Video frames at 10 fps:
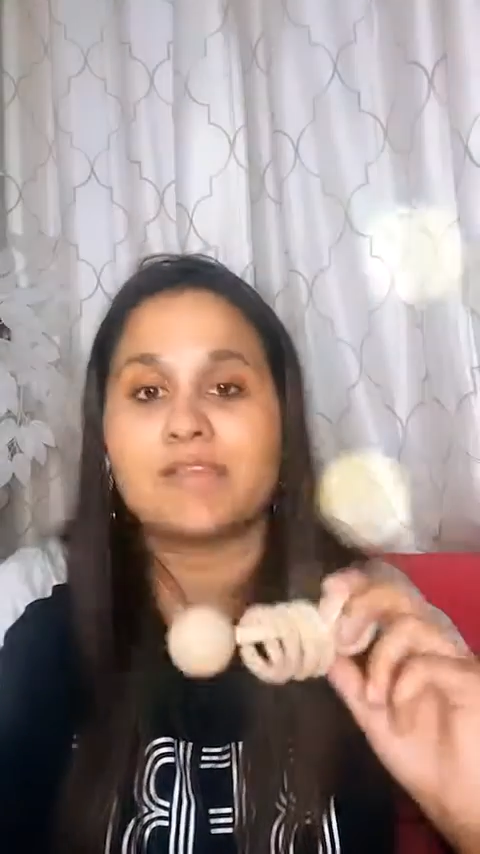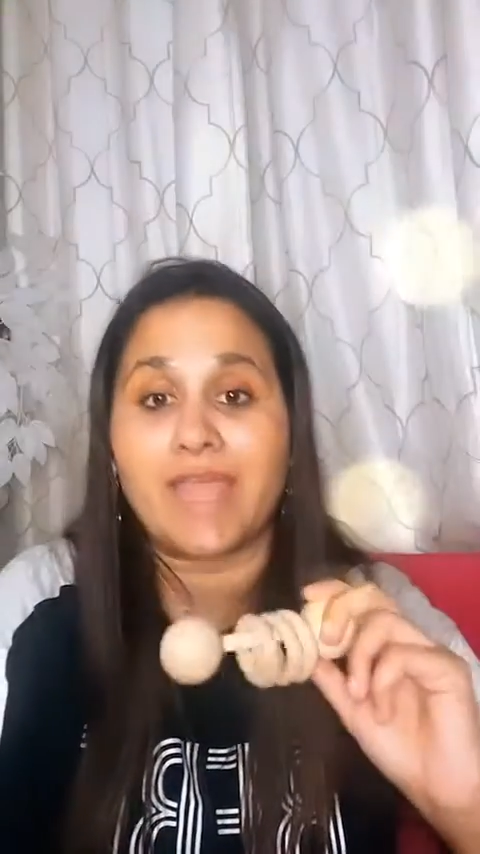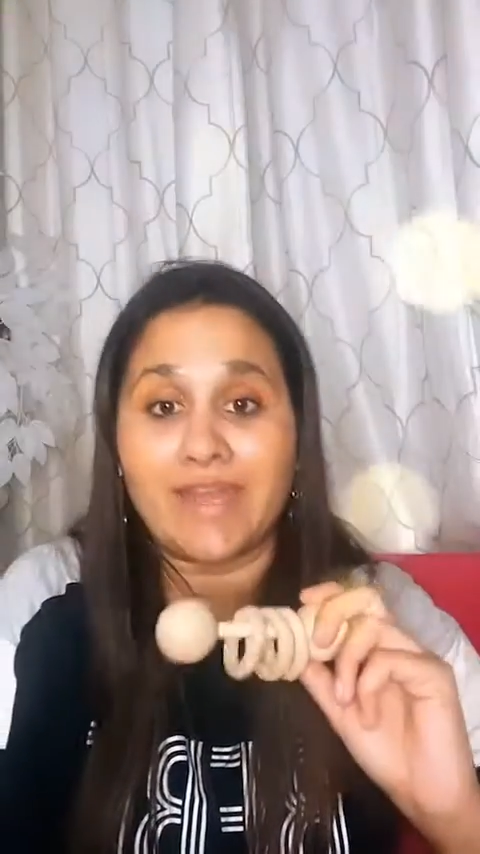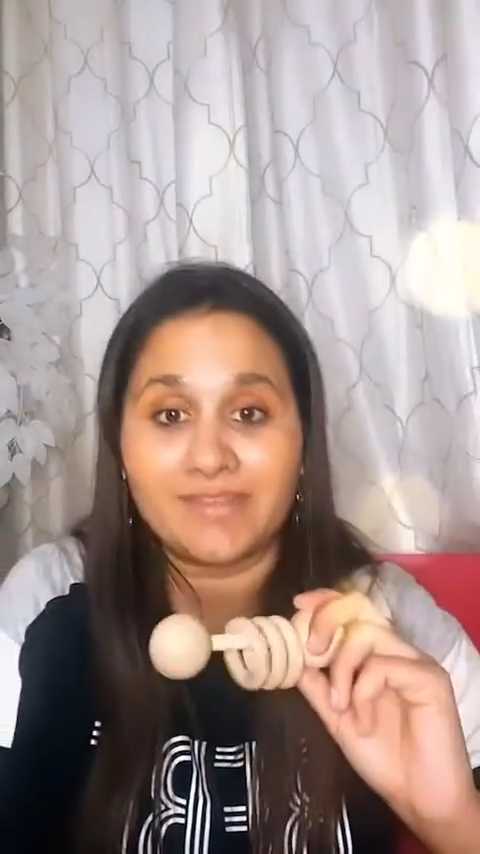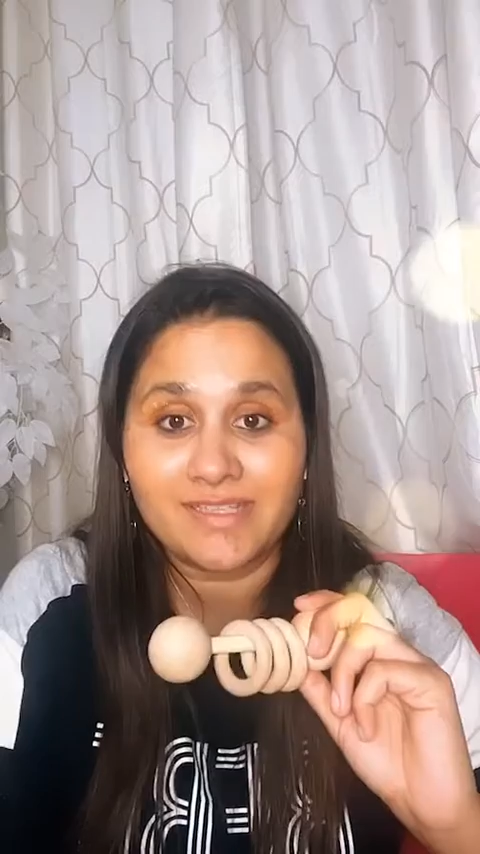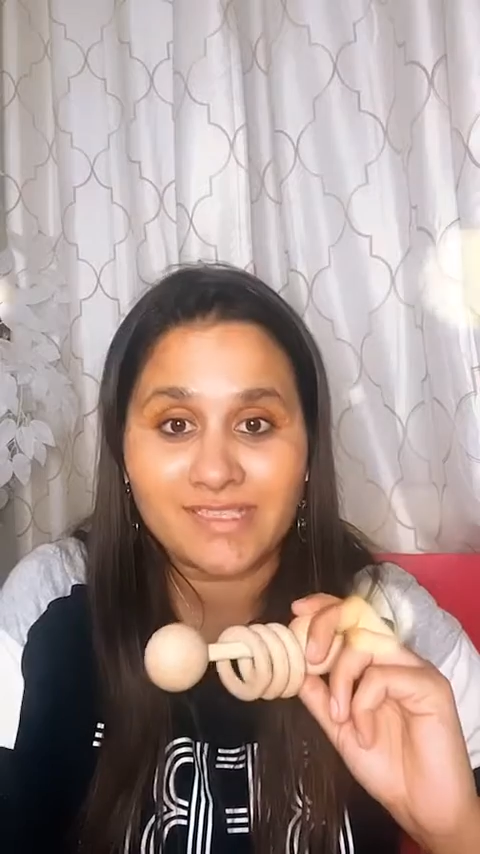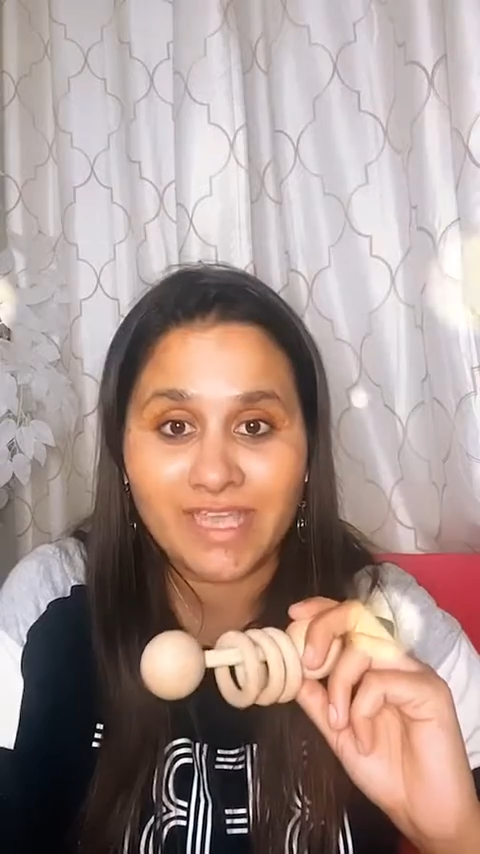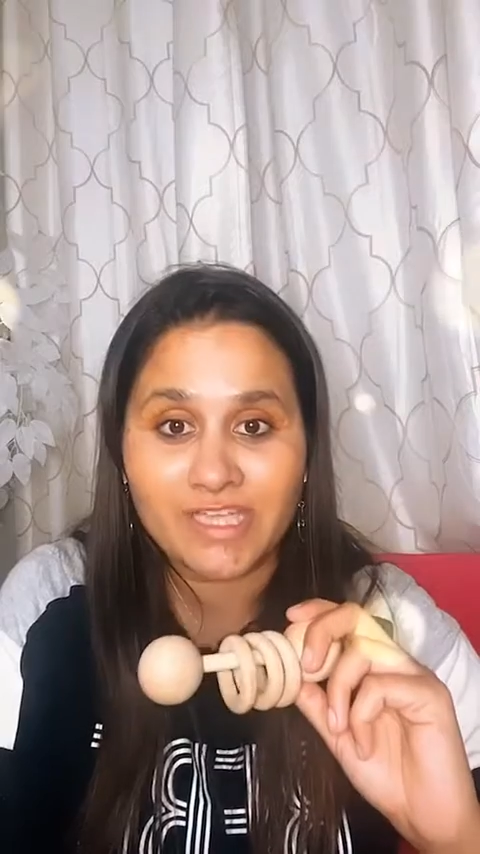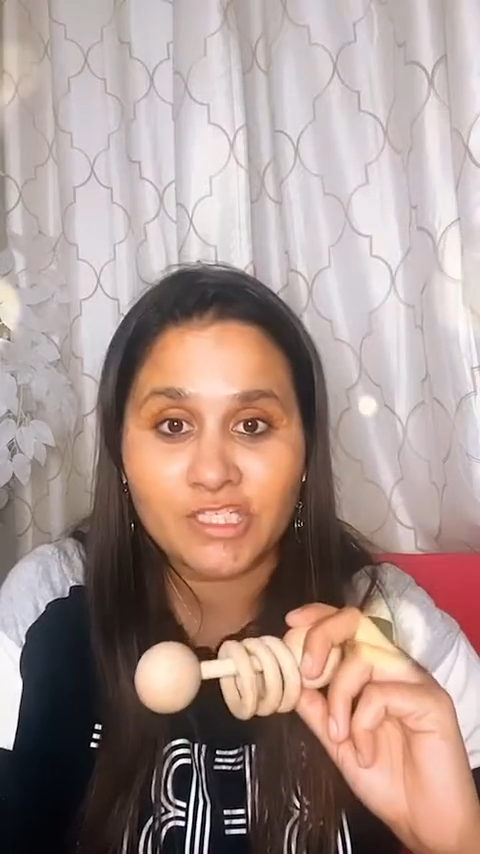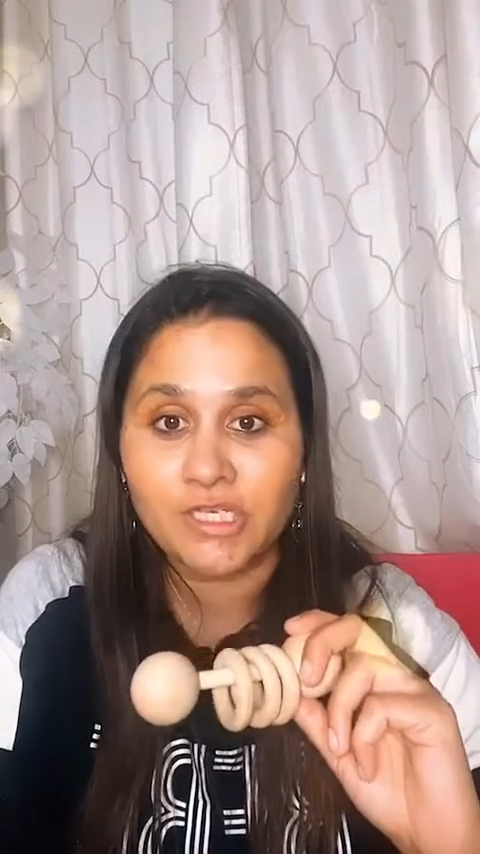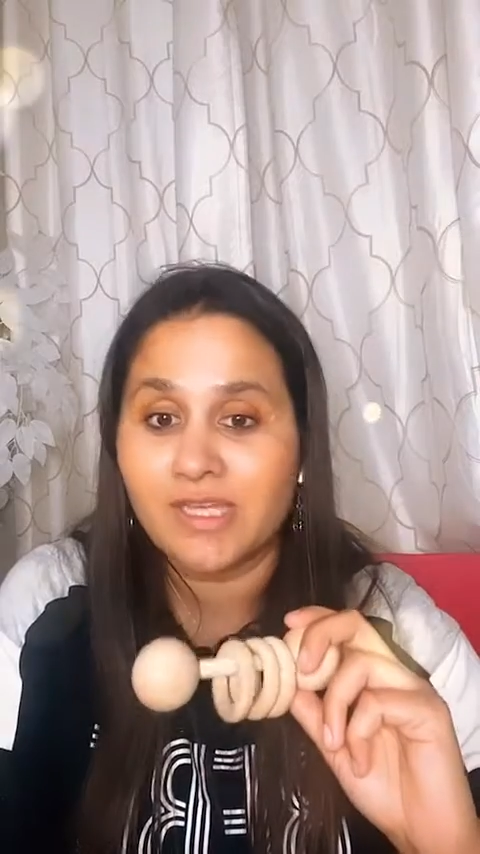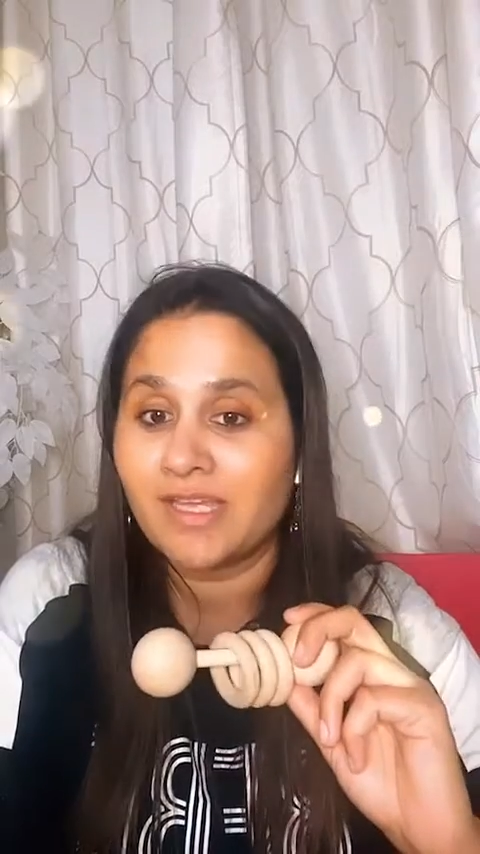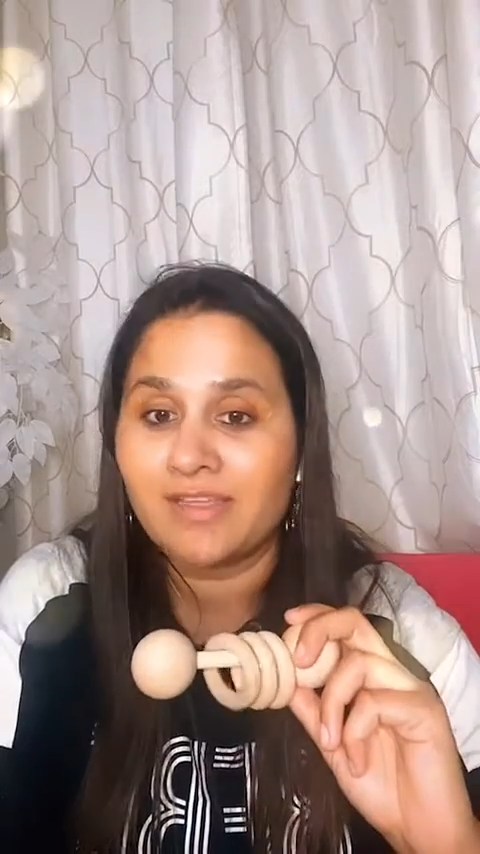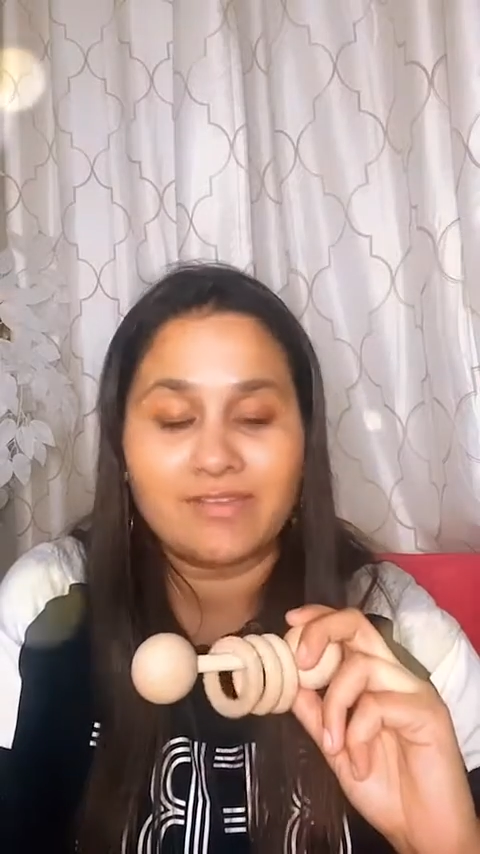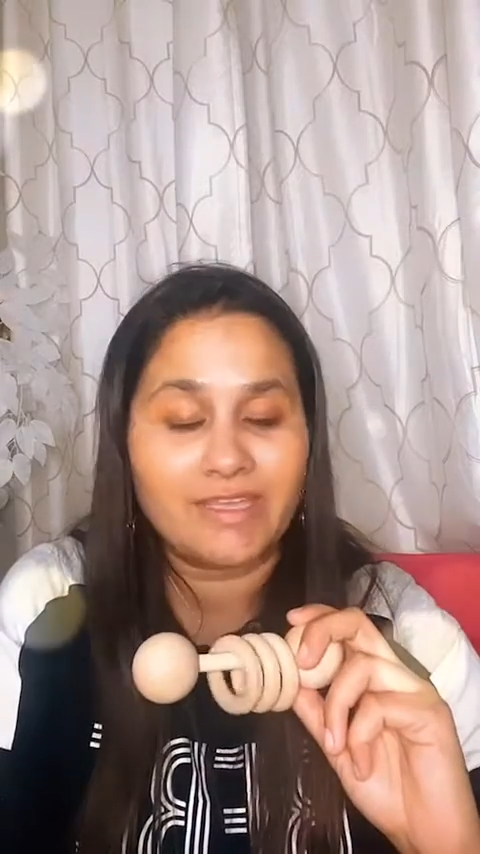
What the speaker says: at this age they